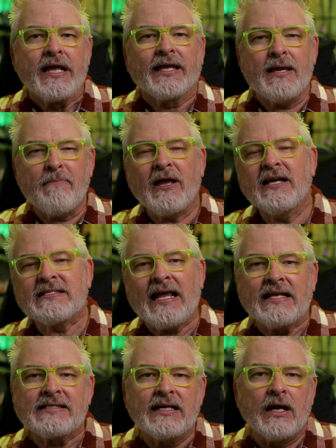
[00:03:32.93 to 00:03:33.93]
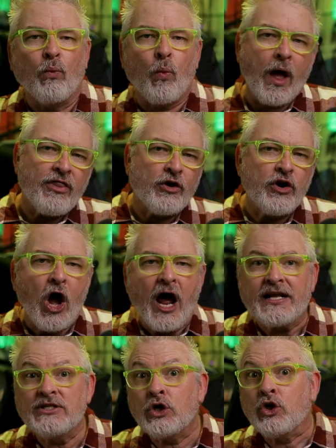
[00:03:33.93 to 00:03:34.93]
keeping us guessing at whether or
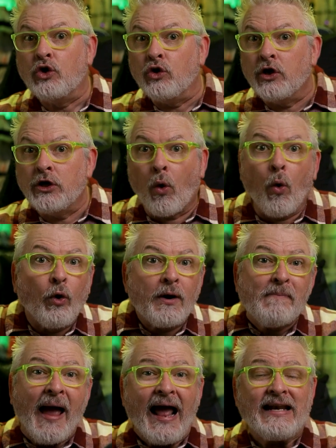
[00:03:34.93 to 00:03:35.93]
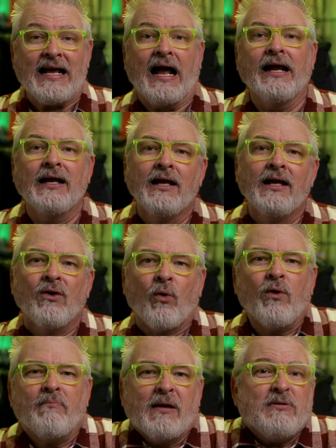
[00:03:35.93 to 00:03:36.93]
not he's a good or a bad guy,
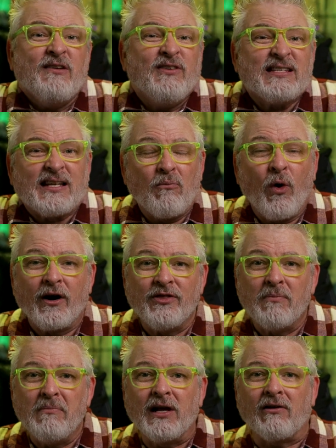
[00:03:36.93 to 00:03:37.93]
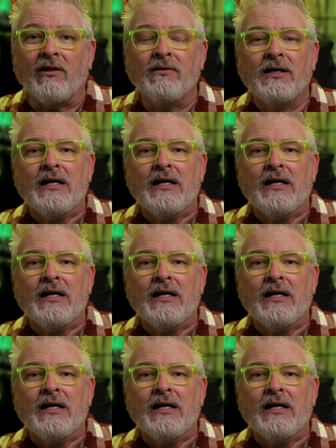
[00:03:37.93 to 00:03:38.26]
or maybe even somewhere in the middle.